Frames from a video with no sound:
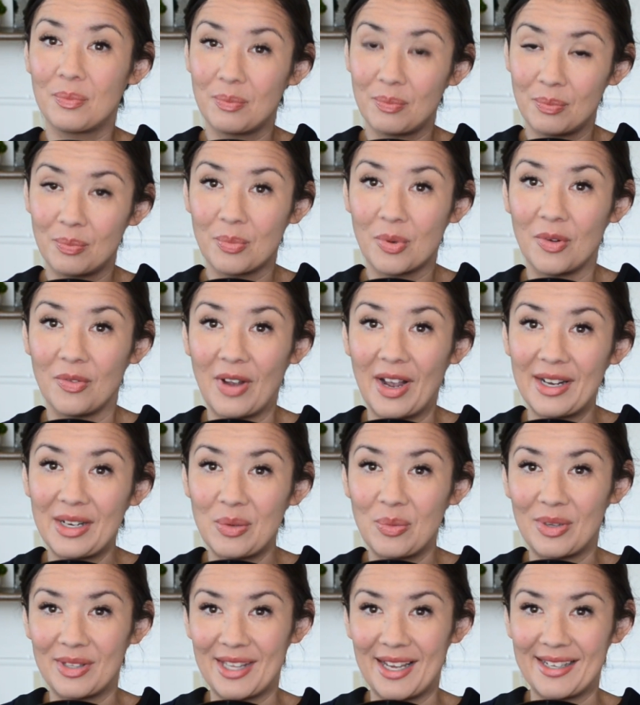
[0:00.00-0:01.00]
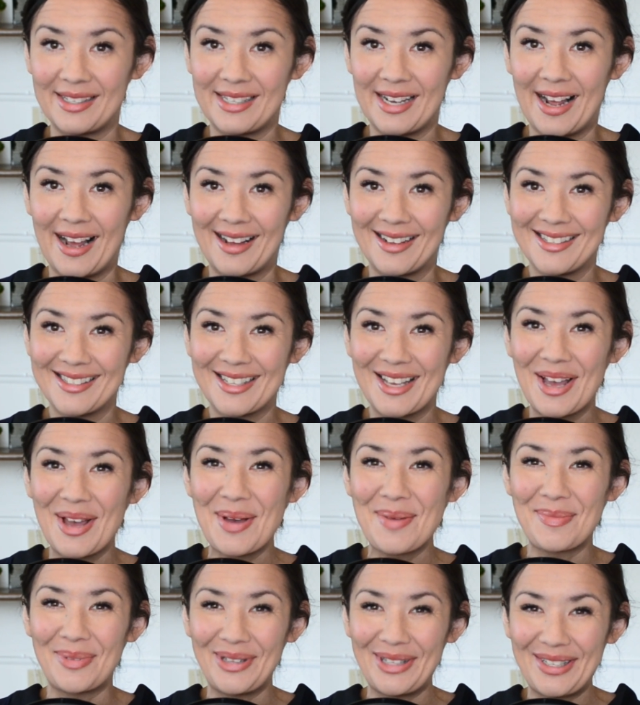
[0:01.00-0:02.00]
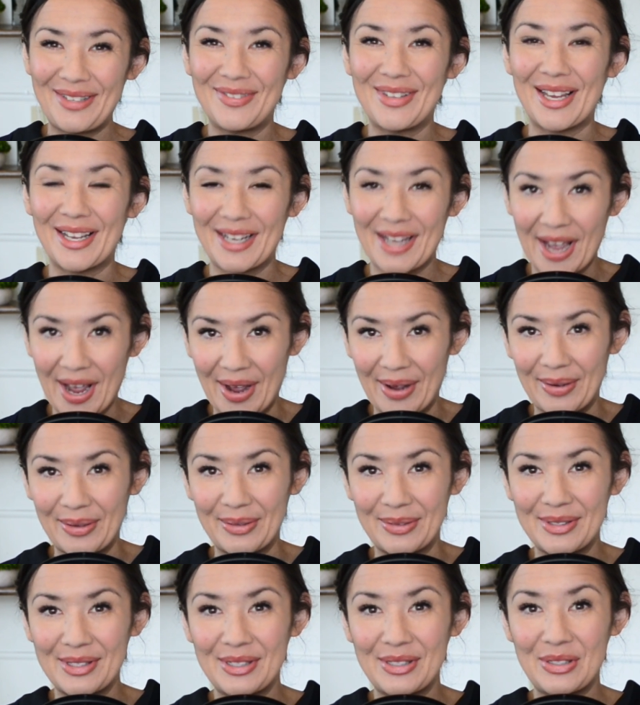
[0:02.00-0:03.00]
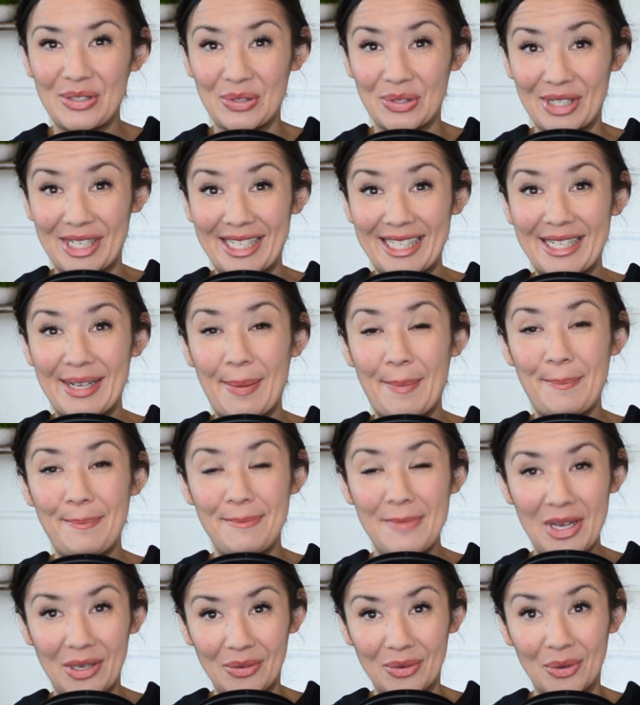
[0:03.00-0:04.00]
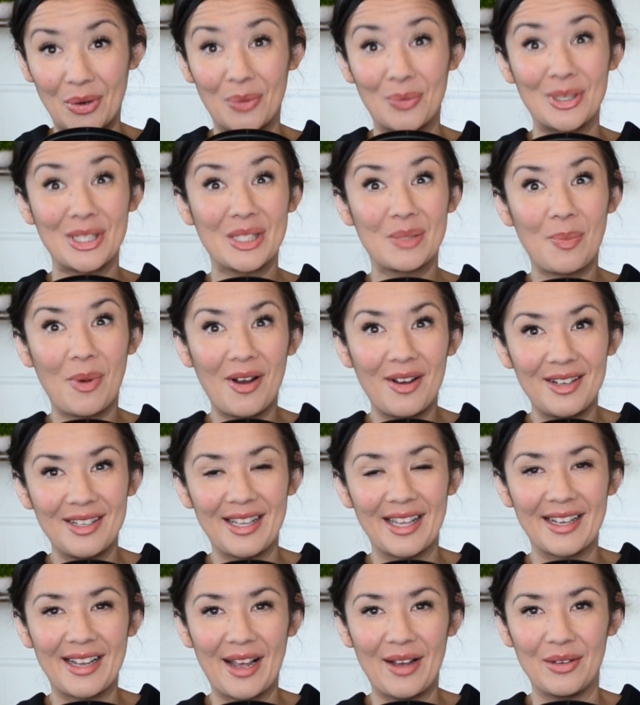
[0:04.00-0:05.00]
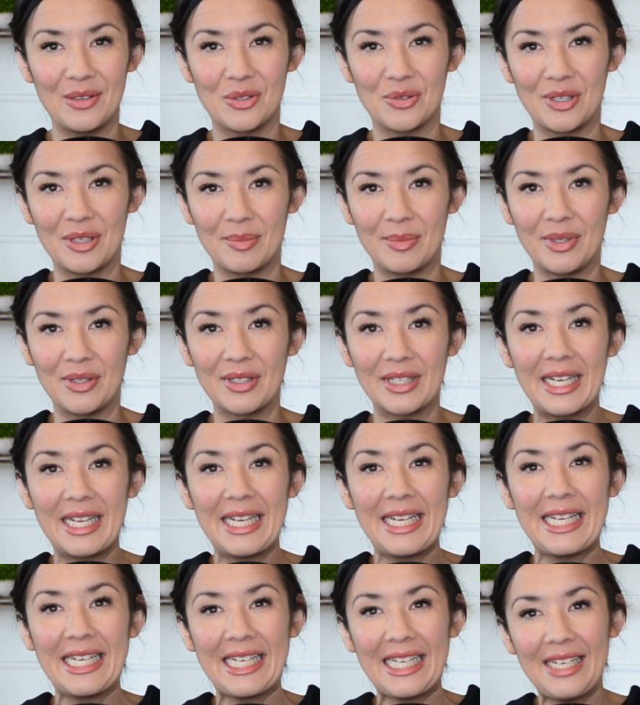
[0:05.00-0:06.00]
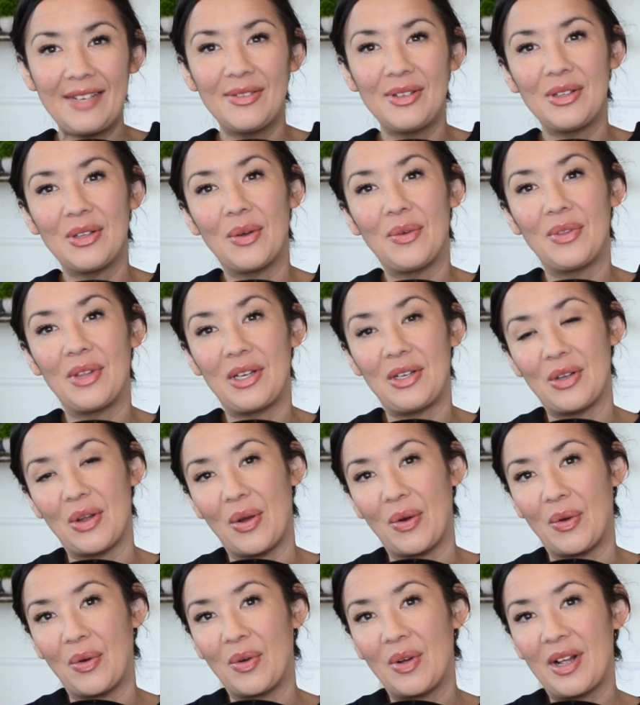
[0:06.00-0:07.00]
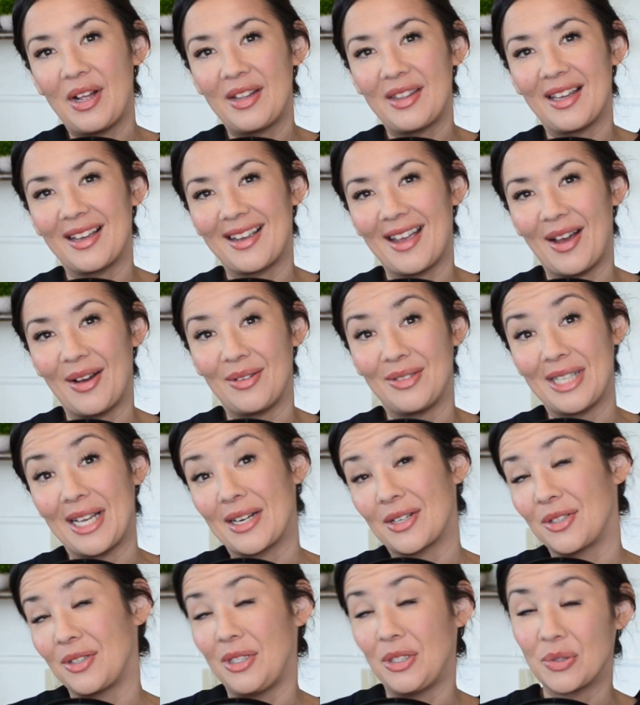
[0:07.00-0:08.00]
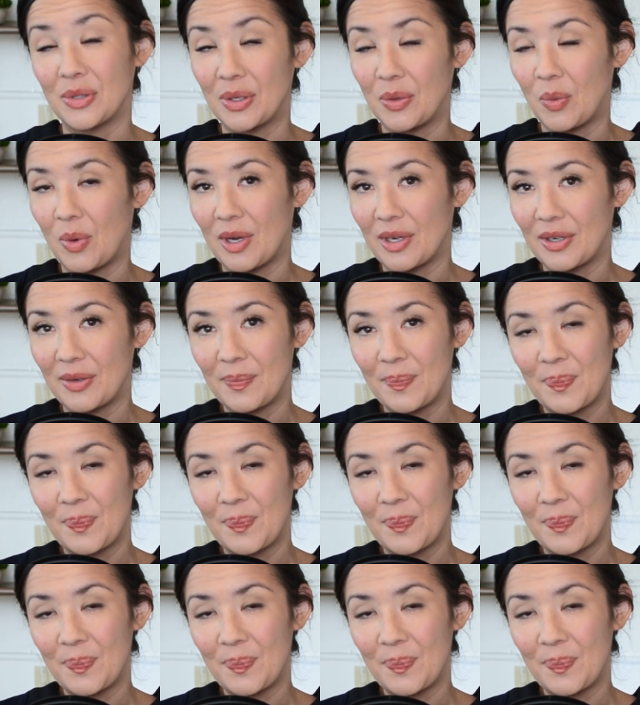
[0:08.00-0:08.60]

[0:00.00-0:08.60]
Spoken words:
provided with that task believe that cows drink milk or respond that cows drink milk, even though they know that cows actually drink water.